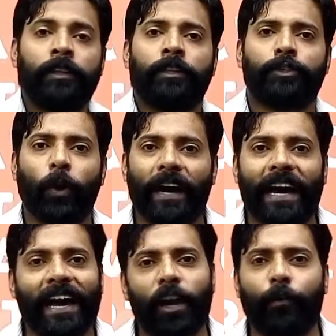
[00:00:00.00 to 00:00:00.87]
So hey,
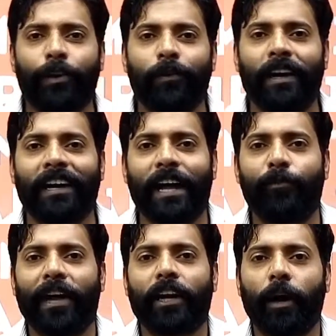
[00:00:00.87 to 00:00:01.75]
hello everyone, and I
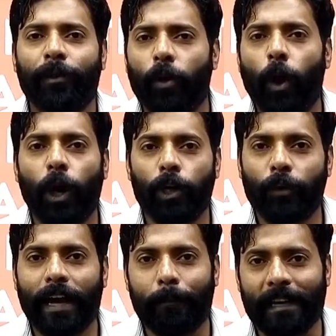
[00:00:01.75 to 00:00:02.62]
welcome you all to
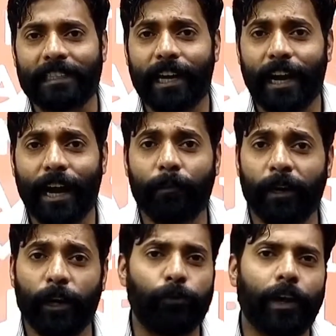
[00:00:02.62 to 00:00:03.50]
APJ
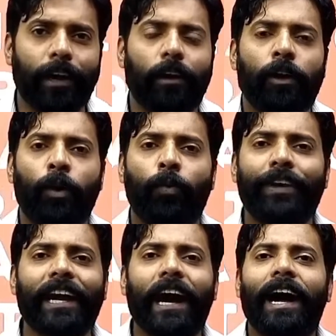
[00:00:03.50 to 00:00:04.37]
Academy, where
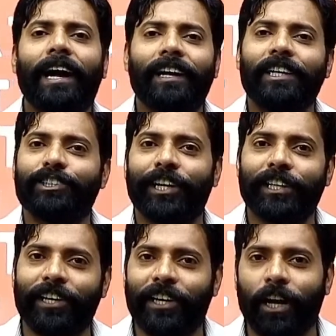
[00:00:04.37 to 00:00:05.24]
we are nurturing the
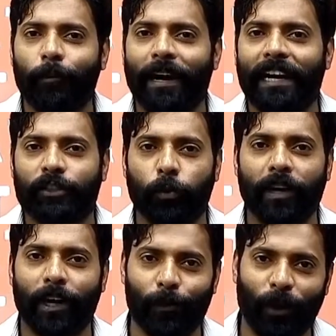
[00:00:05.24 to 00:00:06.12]
young minds to
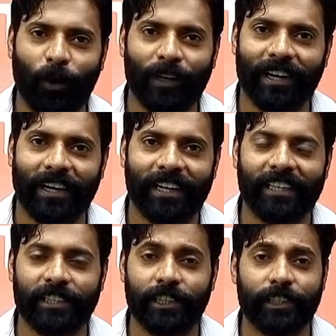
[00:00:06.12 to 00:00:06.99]
become doctor and
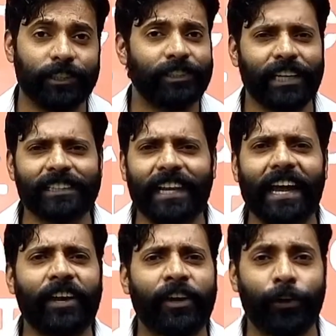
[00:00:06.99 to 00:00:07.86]
engineers, just
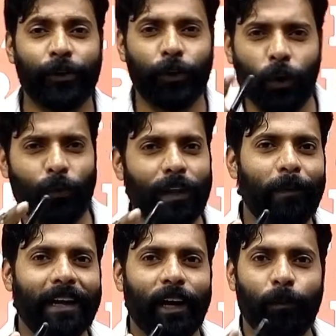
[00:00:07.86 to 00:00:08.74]
like you will
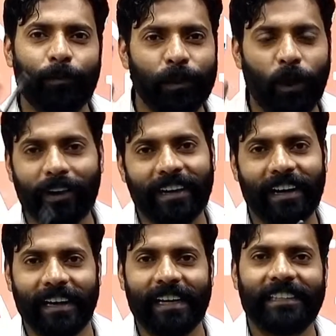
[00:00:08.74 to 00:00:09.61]
become doctor
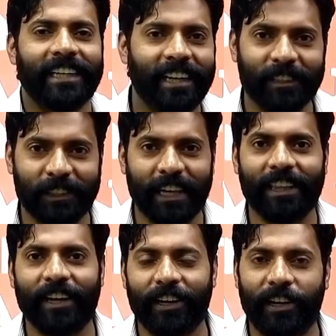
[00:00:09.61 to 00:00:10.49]
and engineers in
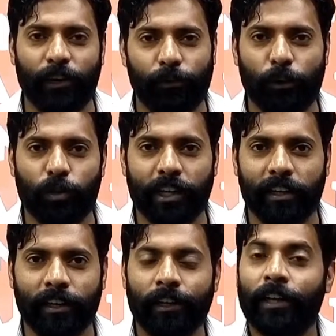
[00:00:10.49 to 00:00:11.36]
the near future.
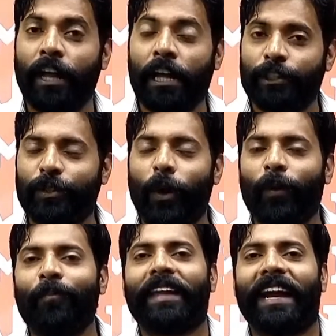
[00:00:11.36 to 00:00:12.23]

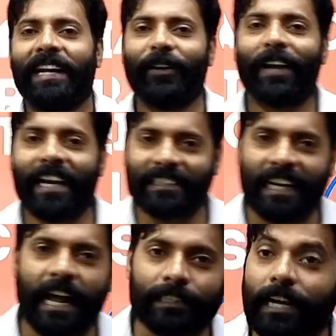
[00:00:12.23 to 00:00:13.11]
So in today's
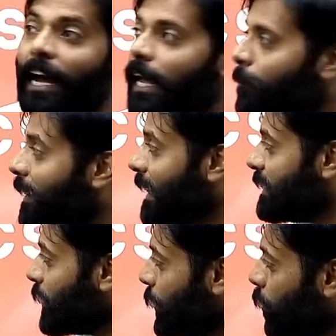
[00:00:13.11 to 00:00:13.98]
class, I'll be
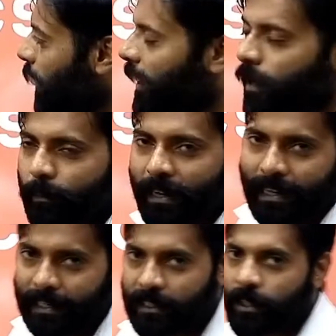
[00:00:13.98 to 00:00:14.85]
teaching you kinematics.